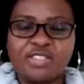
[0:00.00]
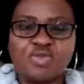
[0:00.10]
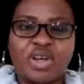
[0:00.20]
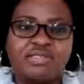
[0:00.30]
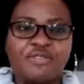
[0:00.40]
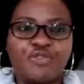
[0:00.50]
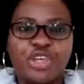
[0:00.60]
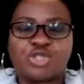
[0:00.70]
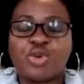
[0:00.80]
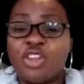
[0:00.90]
is what he
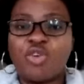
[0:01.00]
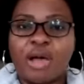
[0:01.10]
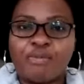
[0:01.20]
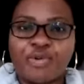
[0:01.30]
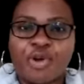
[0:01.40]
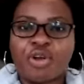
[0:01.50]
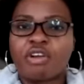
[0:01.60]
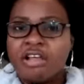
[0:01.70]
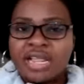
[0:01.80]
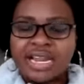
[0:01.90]
thinks. When you are broke,
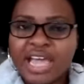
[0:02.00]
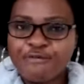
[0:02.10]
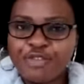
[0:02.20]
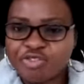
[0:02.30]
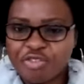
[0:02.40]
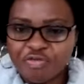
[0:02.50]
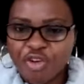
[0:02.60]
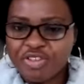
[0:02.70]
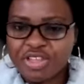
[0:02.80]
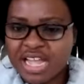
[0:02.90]
life is
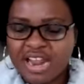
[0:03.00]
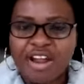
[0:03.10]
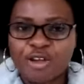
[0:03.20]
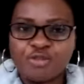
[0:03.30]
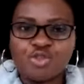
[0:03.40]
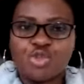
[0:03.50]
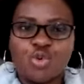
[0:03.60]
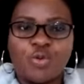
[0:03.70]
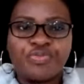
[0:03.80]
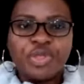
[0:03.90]
revolving around
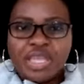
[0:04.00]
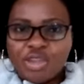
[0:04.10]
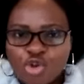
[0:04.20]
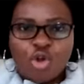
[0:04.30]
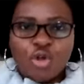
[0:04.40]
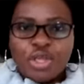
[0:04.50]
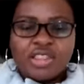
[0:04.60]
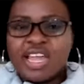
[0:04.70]
you. You know,